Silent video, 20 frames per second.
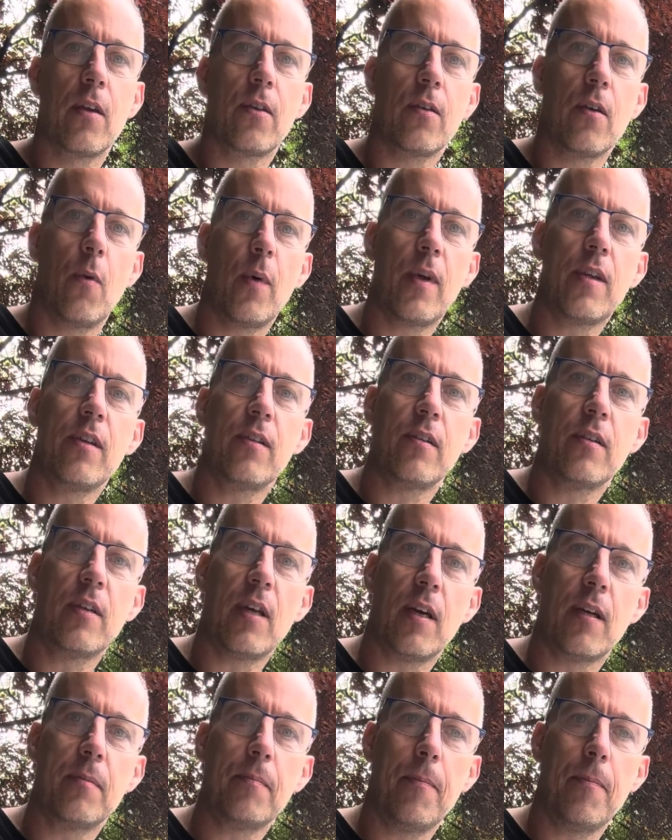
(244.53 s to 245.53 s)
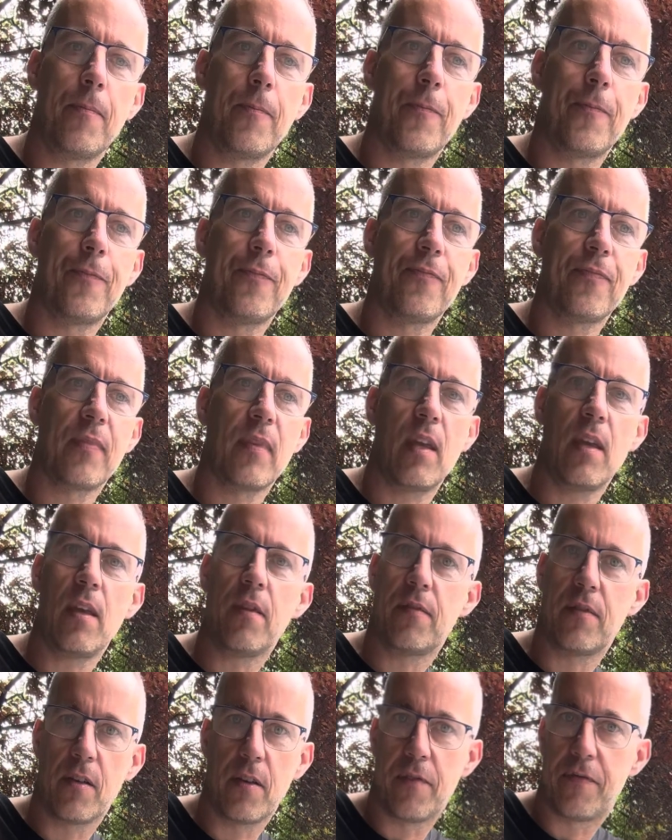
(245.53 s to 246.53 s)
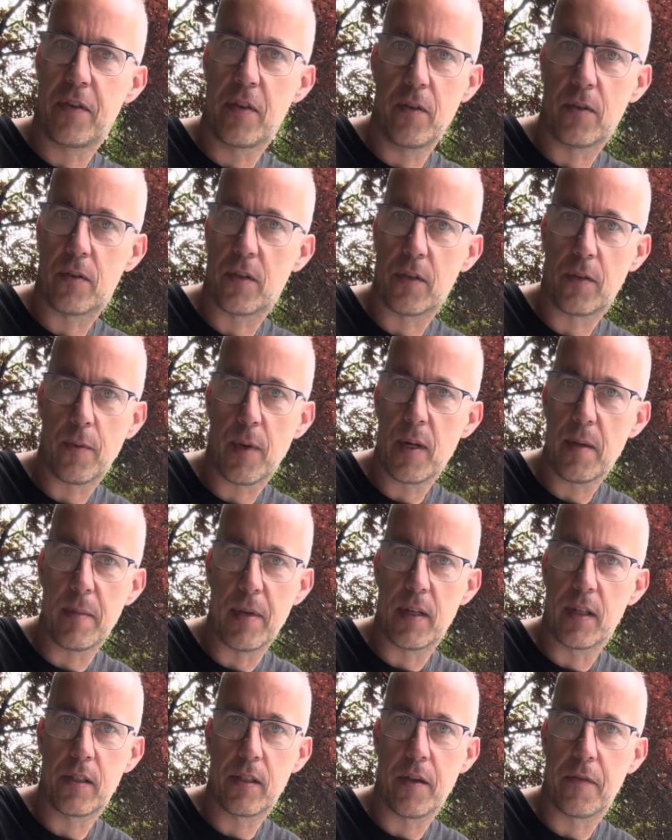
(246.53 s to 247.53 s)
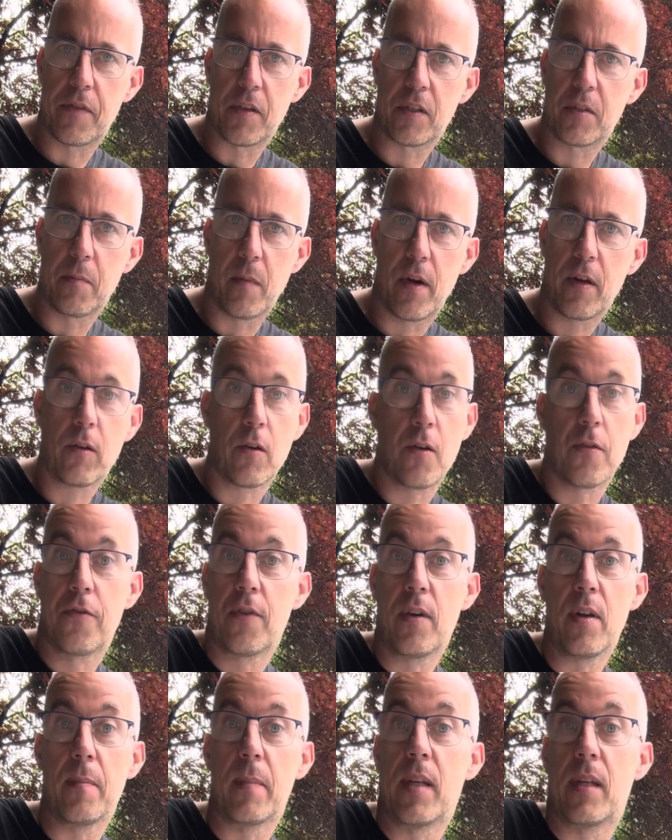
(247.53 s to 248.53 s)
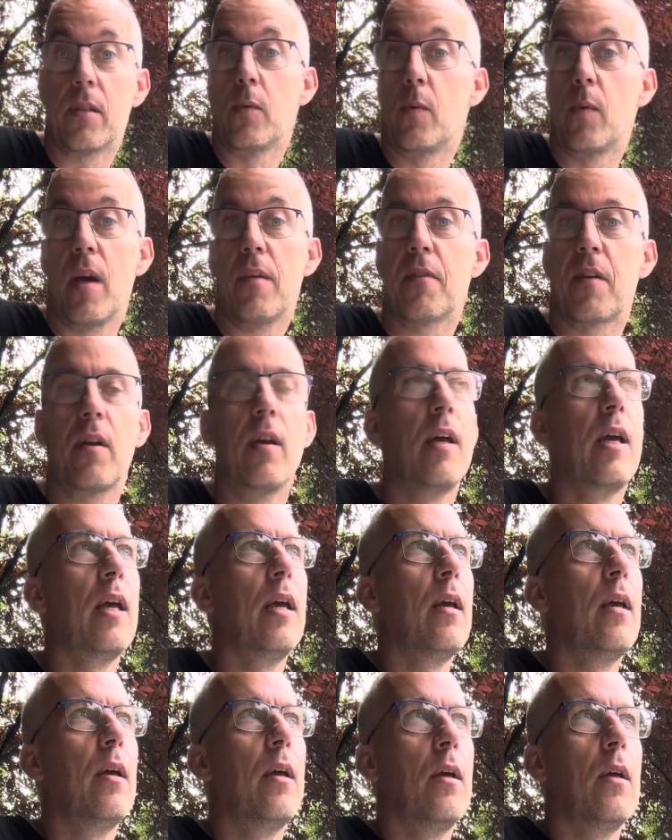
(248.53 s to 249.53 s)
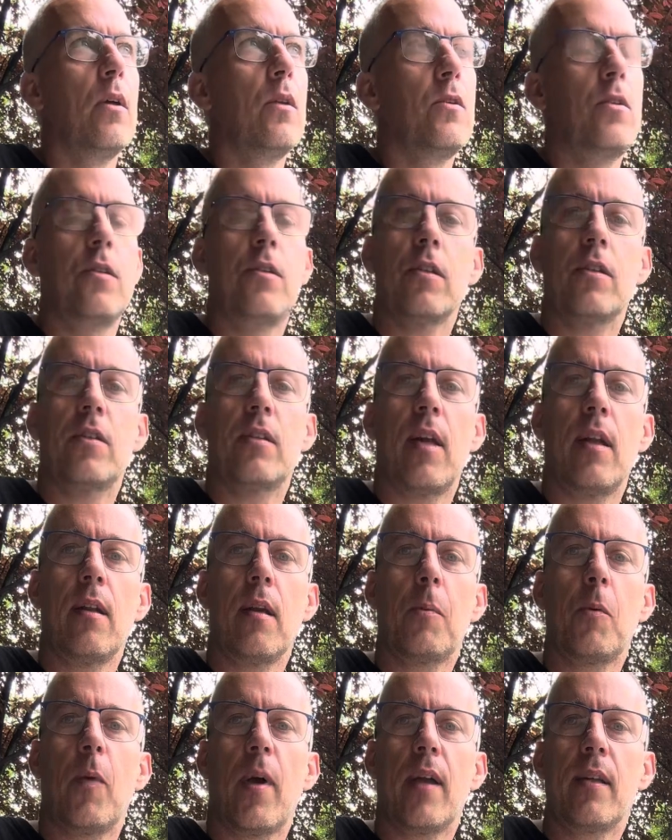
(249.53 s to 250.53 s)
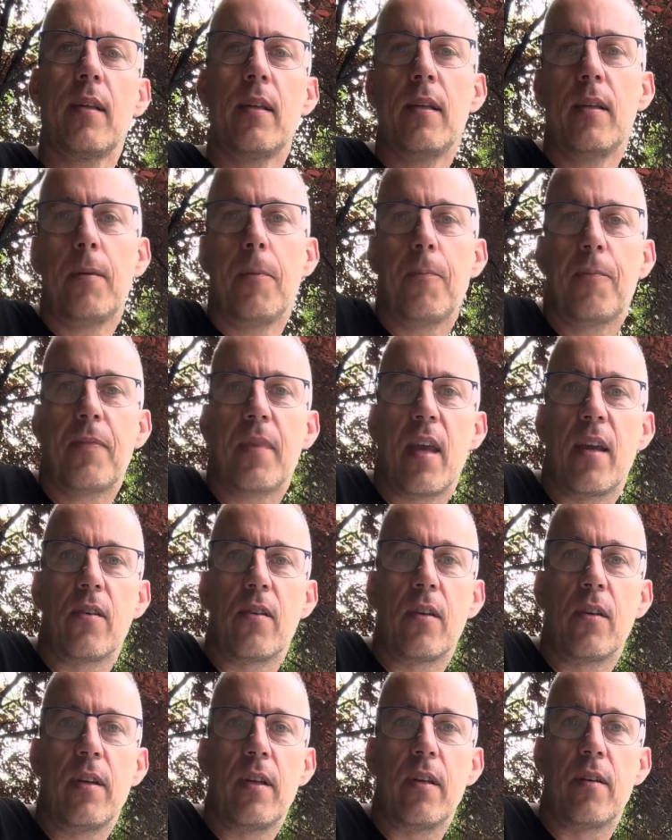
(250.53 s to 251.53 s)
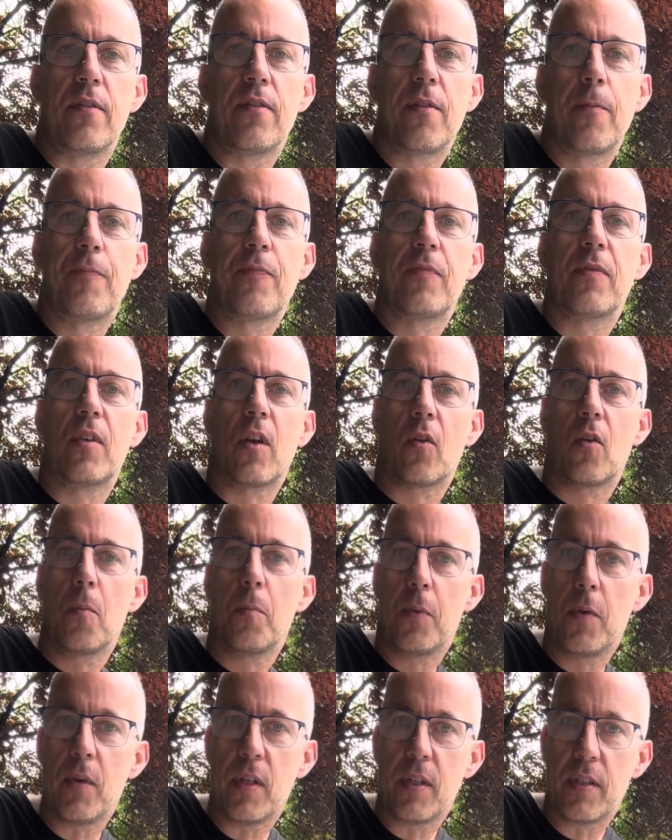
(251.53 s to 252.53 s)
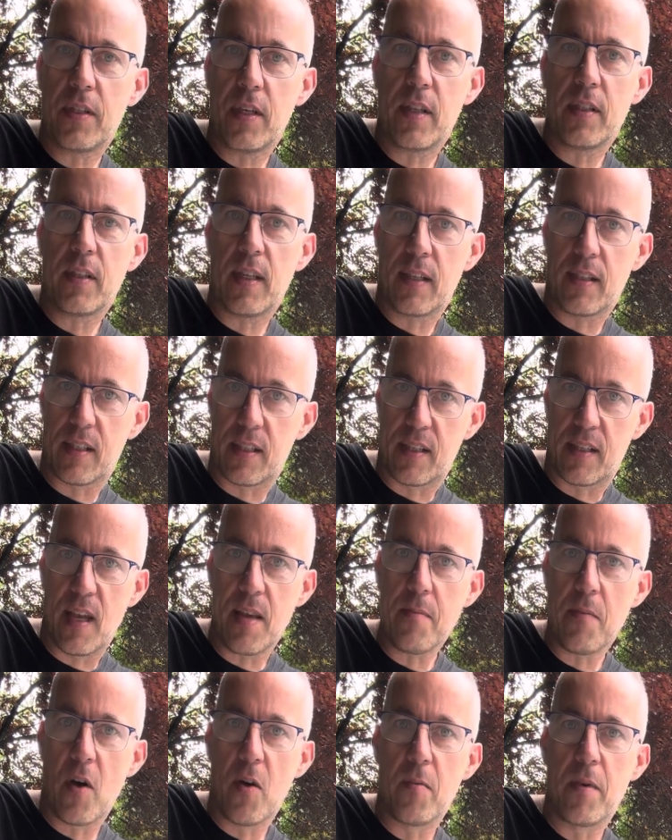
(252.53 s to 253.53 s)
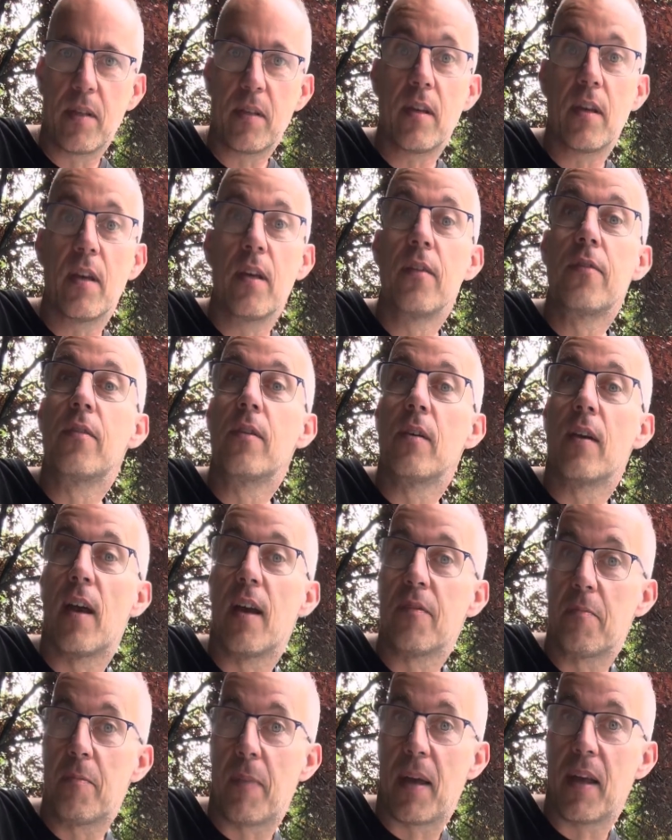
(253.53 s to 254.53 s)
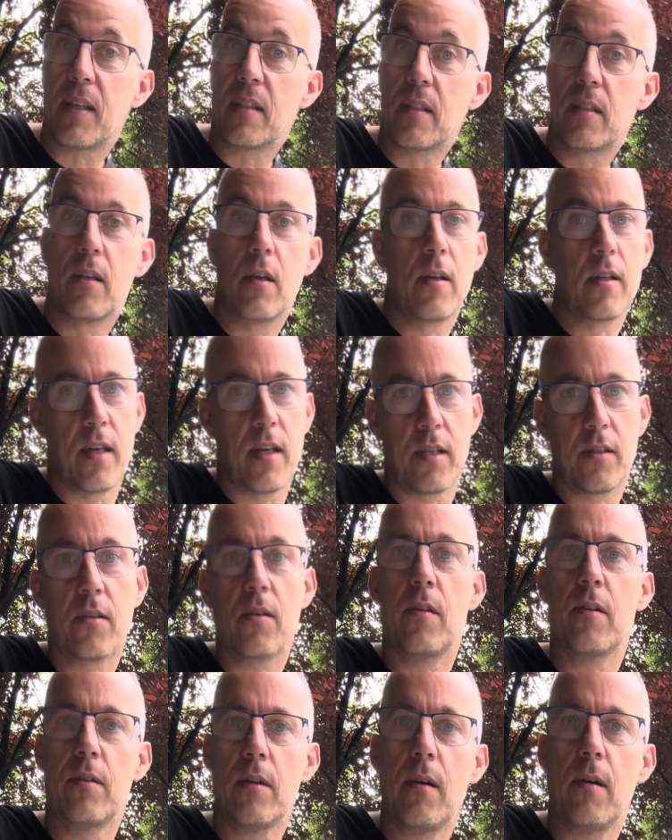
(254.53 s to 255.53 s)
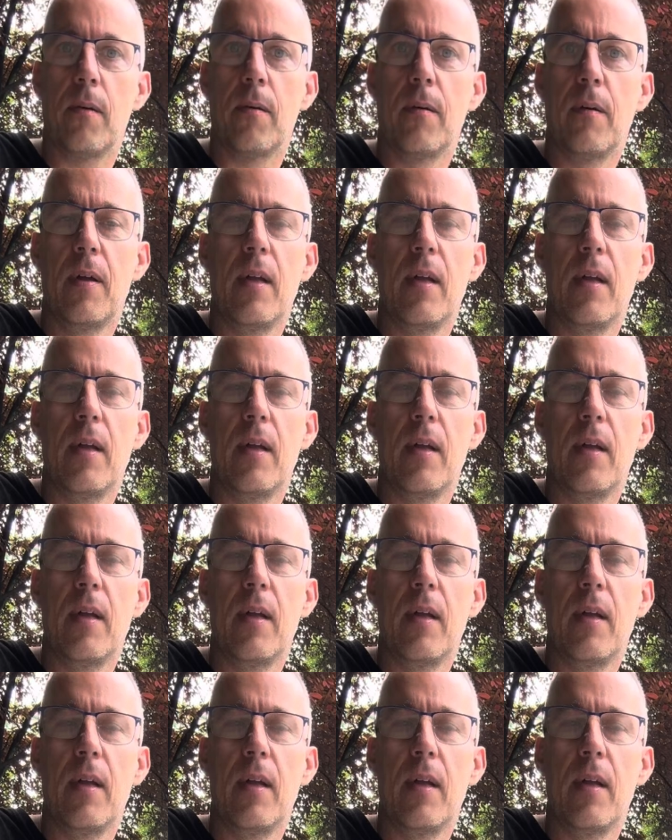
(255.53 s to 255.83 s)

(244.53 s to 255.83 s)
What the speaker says: When you're done, even if you do it in 20 minutes, if you're smart, or 30 minutes, whoever, you just stand up quietly and you leave. The computer says at the same moment if you have passed, yes or no.